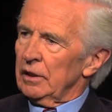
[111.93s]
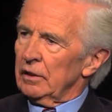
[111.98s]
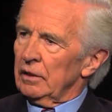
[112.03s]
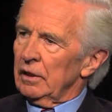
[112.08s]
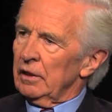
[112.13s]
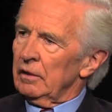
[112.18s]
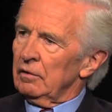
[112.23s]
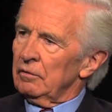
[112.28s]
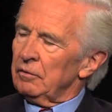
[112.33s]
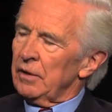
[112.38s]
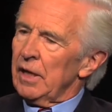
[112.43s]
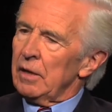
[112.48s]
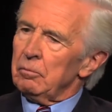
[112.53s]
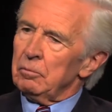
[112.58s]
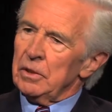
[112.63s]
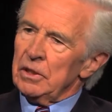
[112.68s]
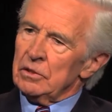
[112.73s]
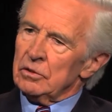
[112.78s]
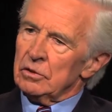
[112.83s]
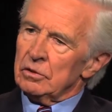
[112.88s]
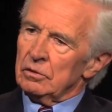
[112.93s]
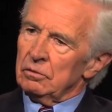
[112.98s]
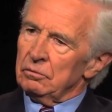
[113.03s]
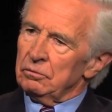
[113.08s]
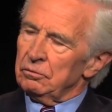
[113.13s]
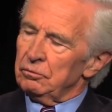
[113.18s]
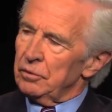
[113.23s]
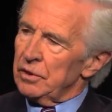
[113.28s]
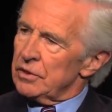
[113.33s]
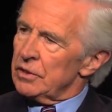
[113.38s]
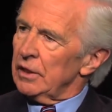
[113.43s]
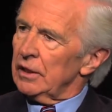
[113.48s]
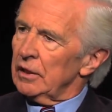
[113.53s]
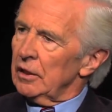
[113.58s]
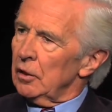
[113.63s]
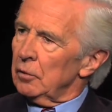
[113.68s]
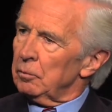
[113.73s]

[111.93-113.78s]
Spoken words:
And if that means visiting